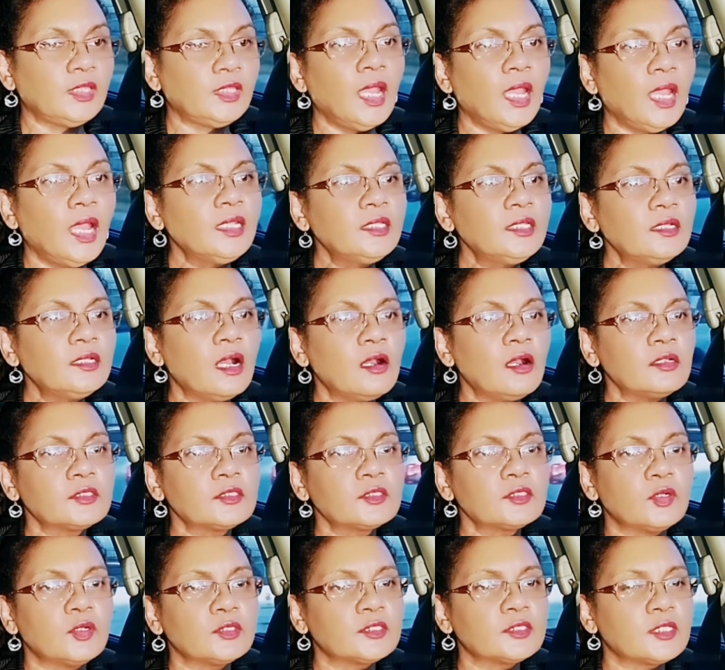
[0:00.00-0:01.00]
And
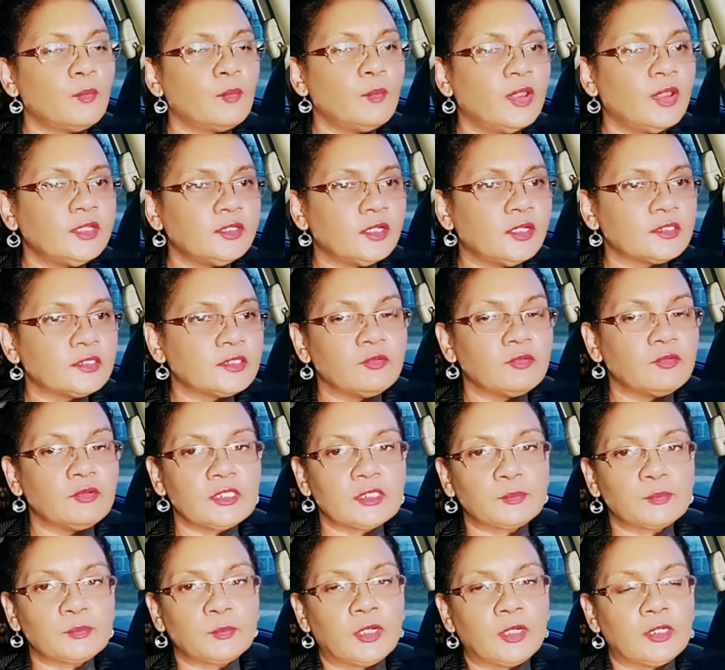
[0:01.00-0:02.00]
also some men just
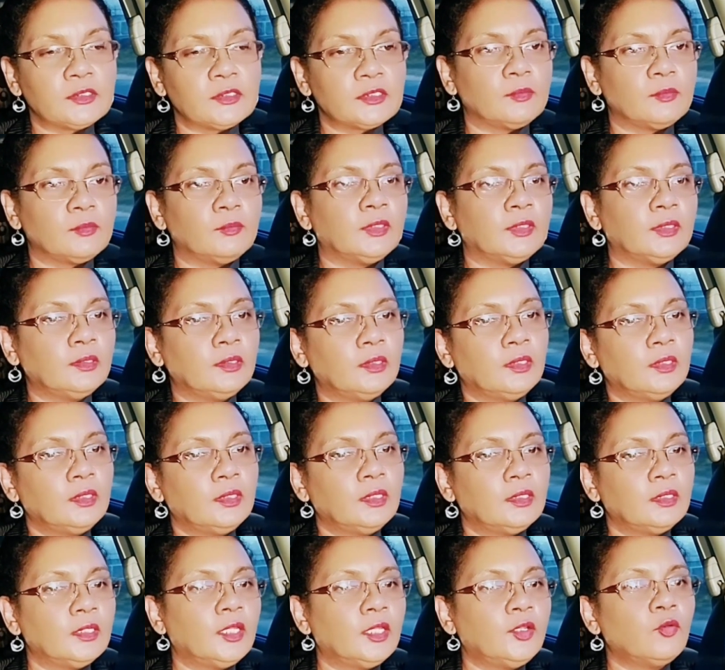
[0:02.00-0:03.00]
irresponsible.
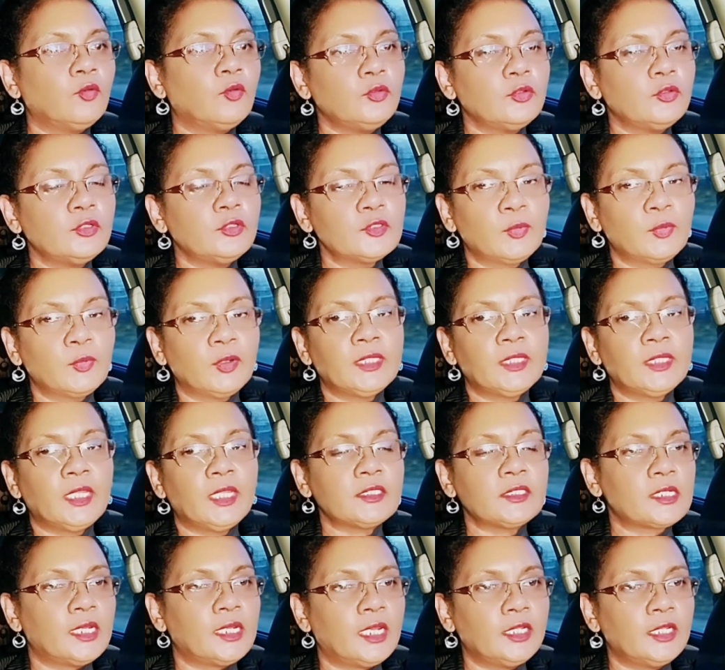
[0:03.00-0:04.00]
They don't use
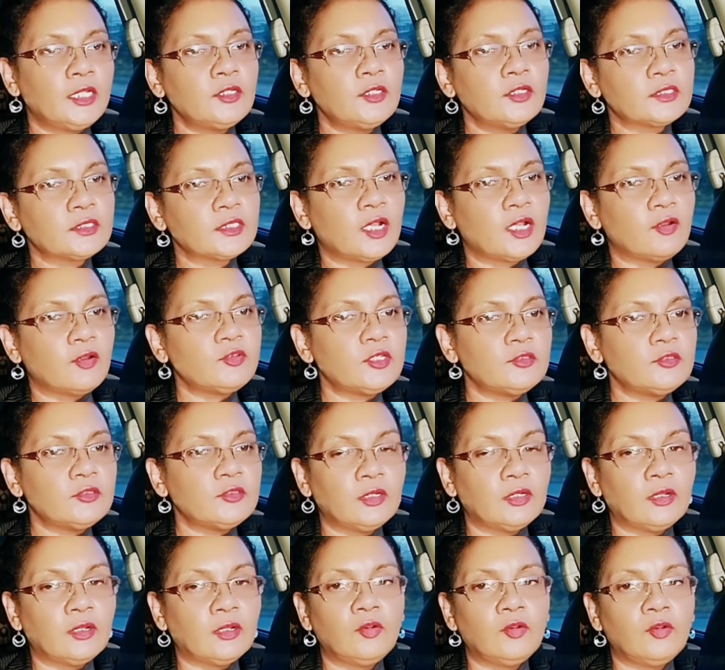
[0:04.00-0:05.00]
protection and they just have
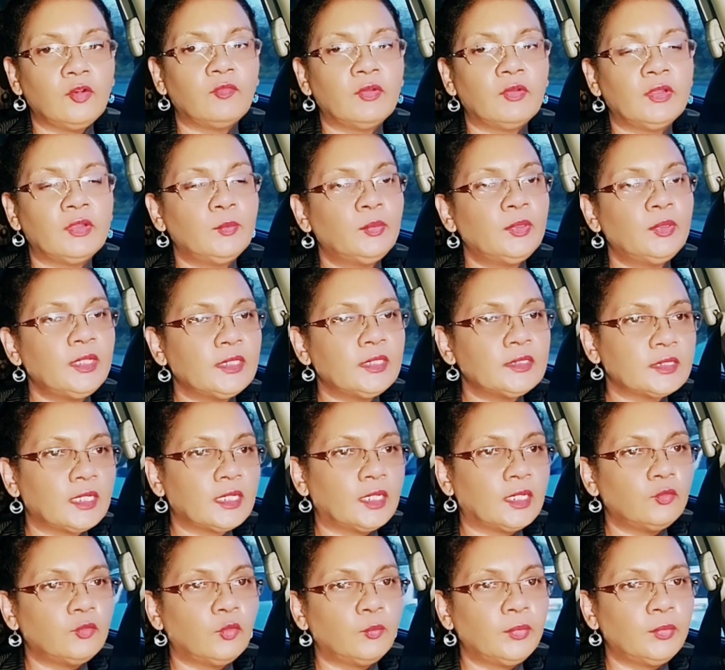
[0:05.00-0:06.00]
children all over the place
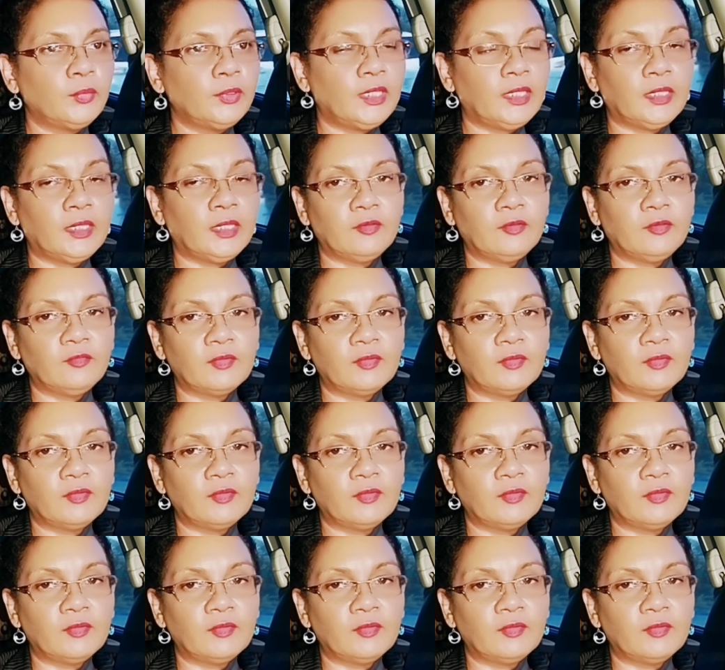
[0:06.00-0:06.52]
and don't play any